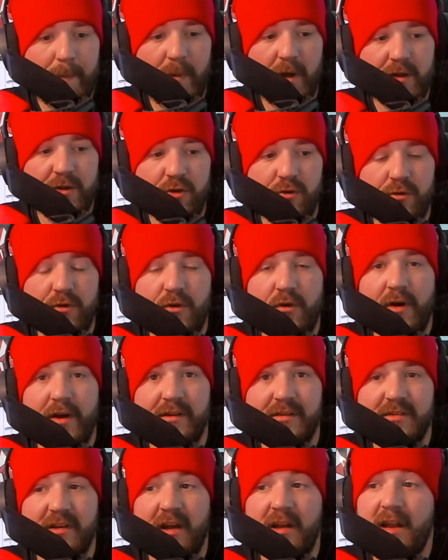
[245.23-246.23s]
you
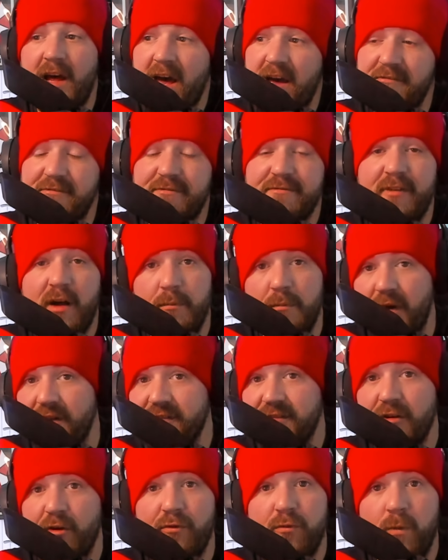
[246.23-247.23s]
guys and have fun
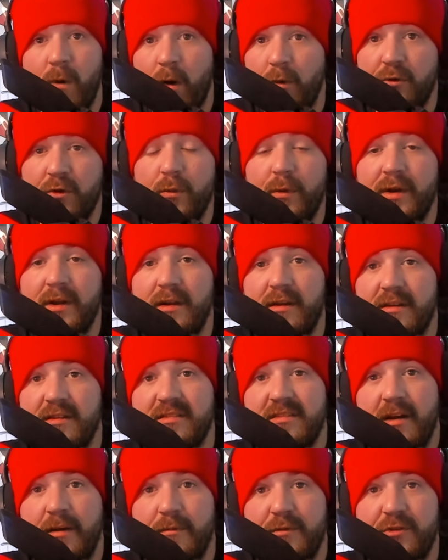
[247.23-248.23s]
myself while doing it at the
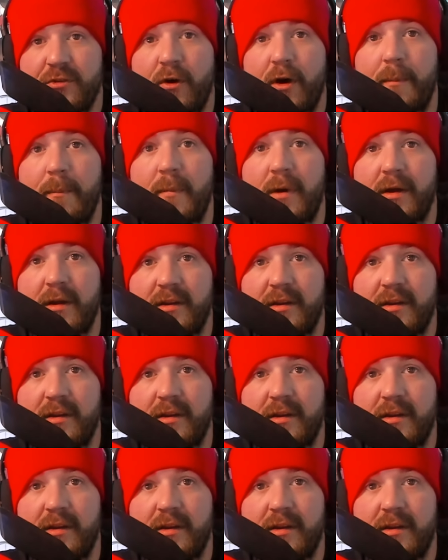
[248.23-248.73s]
same time.